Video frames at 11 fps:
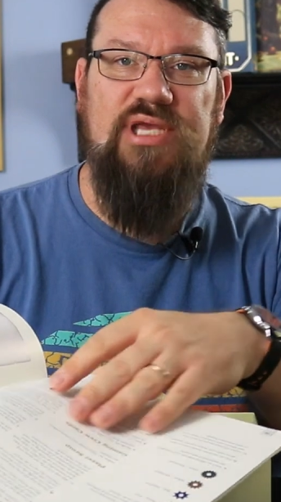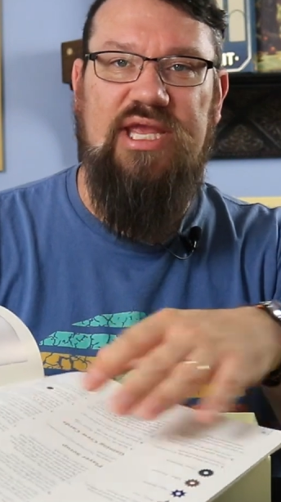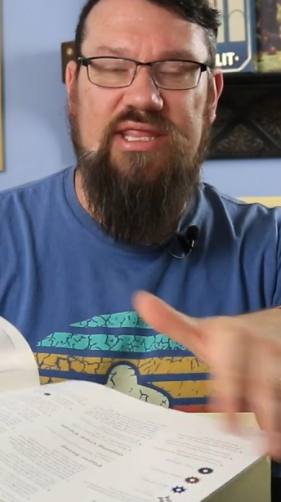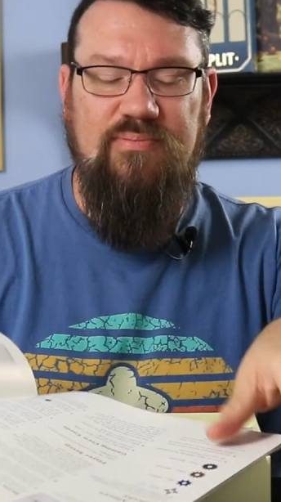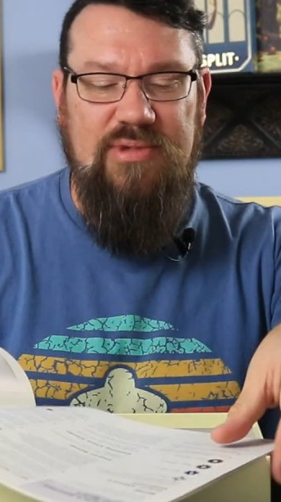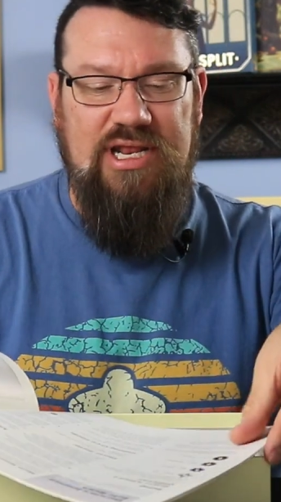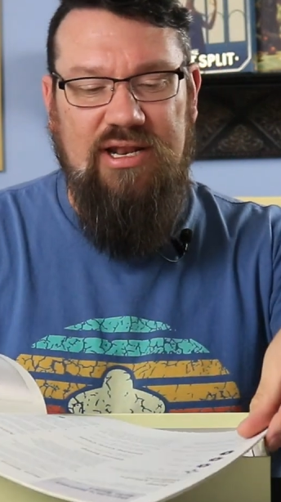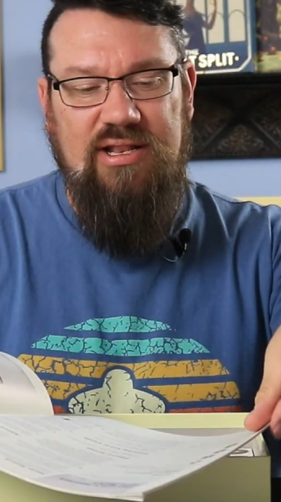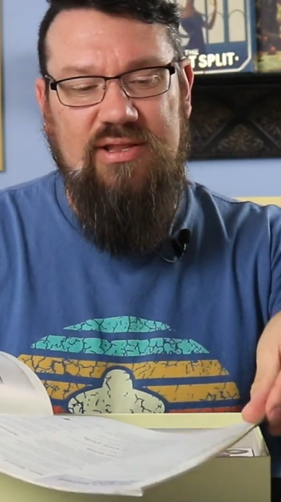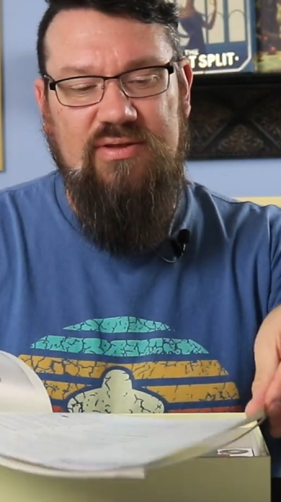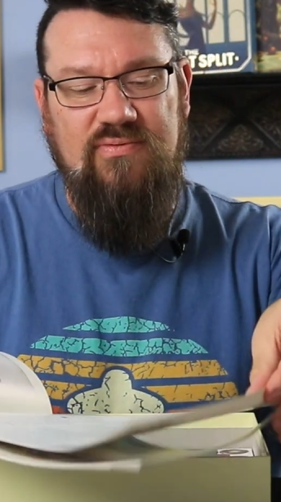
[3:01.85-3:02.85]
in the
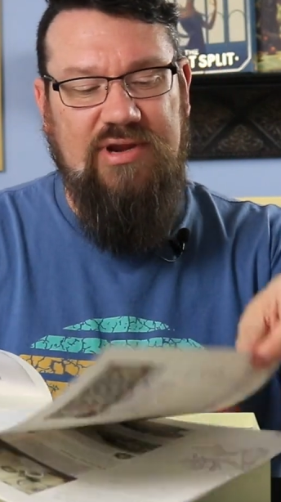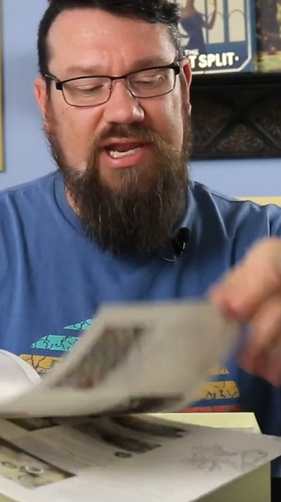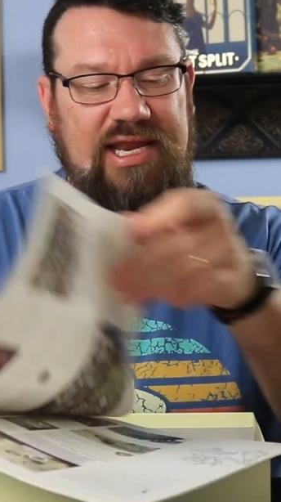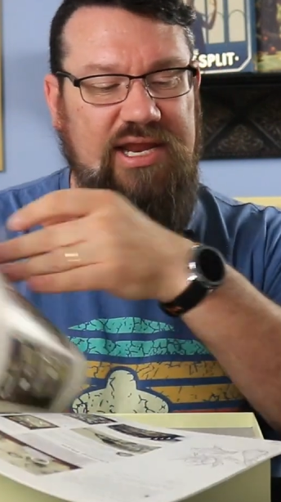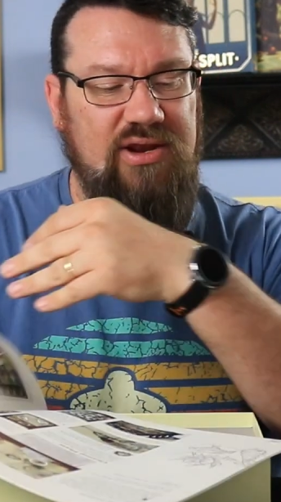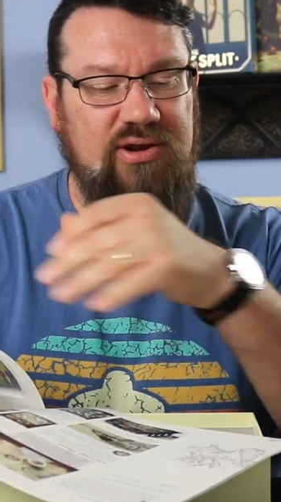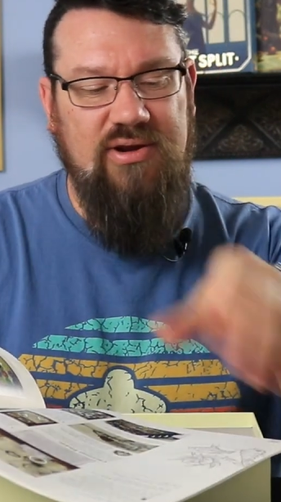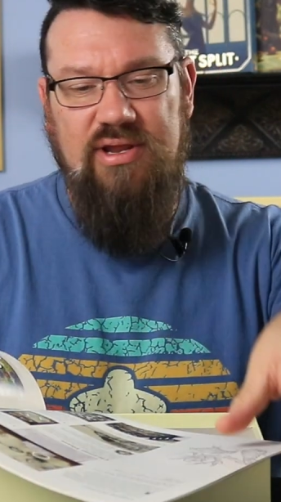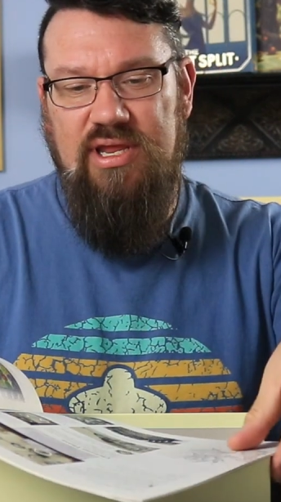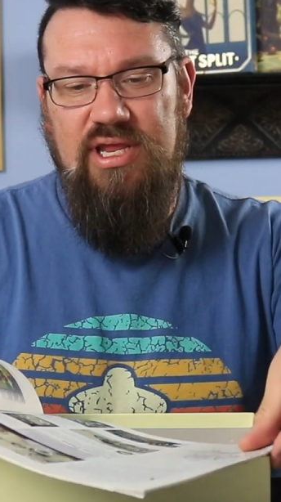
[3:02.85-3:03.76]
middle right here.